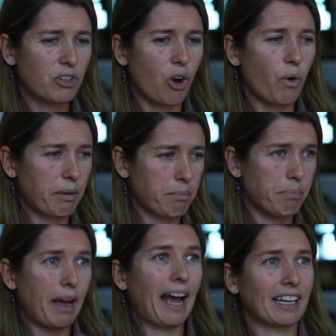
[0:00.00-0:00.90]
going
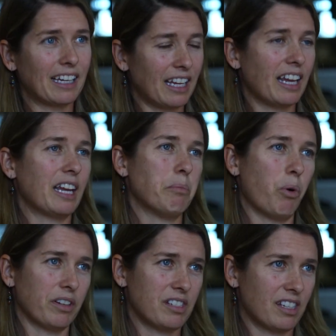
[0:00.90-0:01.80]
back and getting
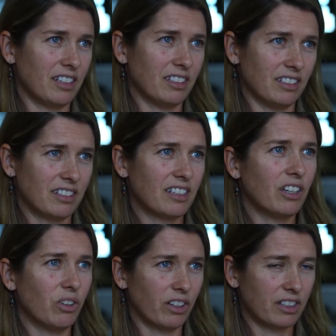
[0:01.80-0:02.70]
more skills
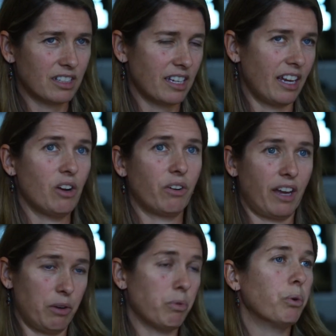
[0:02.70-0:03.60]
in order to say,
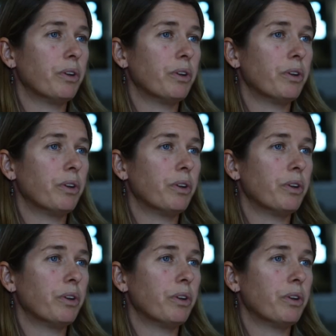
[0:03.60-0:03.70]
okay, well,